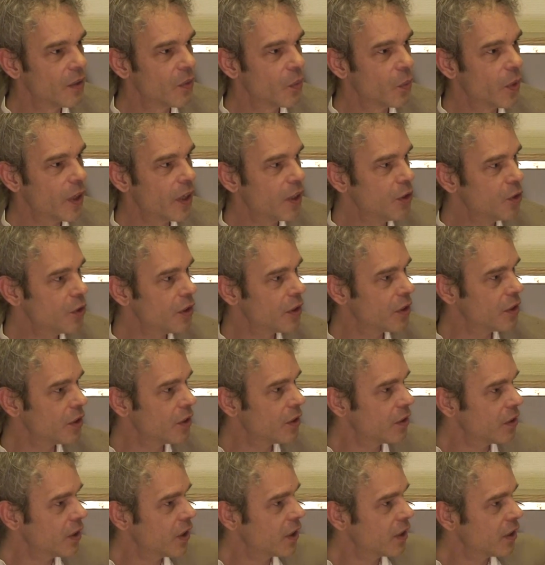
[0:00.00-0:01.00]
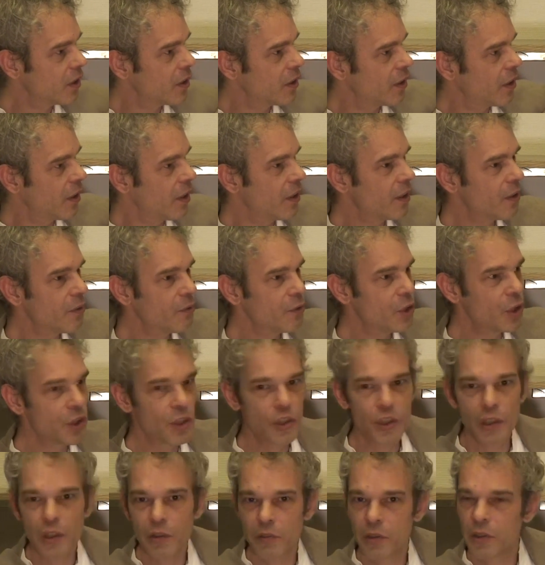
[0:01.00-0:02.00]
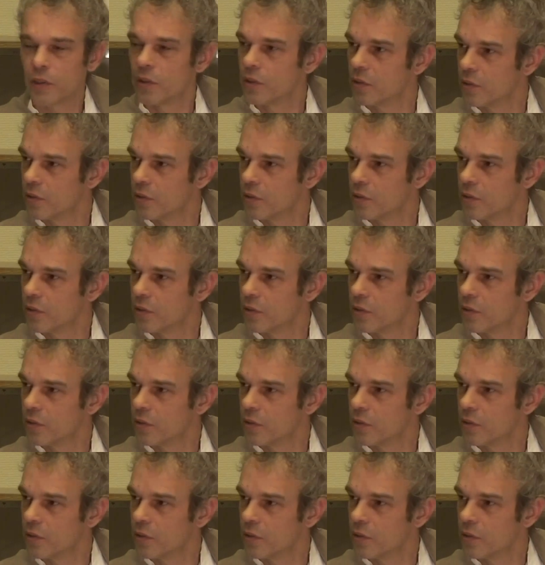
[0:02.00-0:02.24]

while you are not taking care of your children.